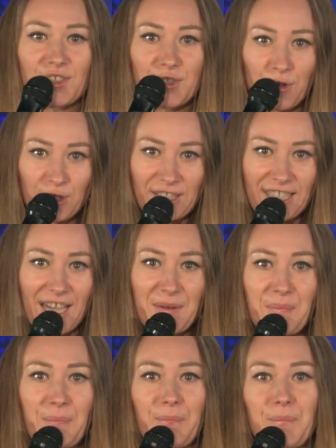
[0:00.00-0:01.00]
from all
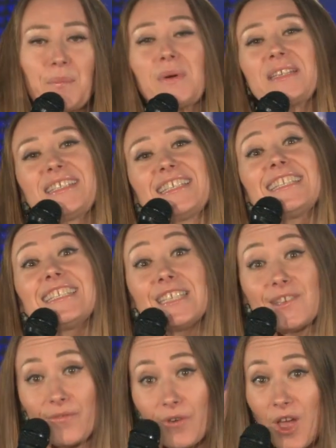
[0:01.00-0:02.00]
this preaching,
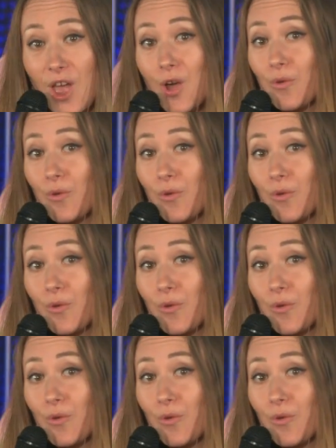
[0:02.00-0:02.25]
joy is the